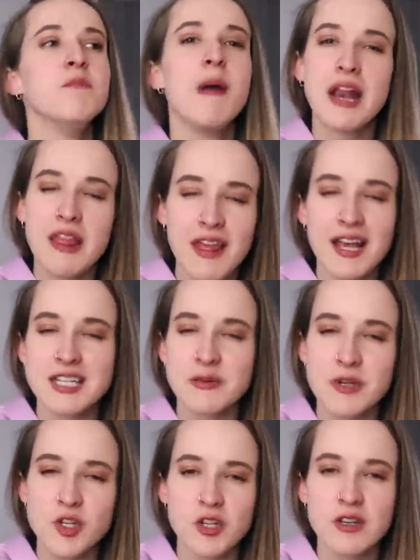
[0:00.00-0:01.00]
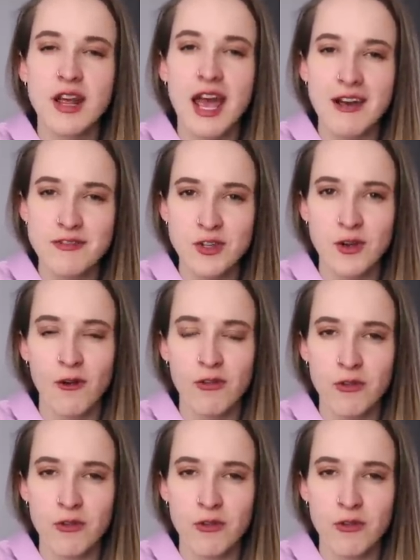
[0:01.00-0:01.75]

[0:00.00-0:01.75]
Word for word: many things that we shouldn't have to go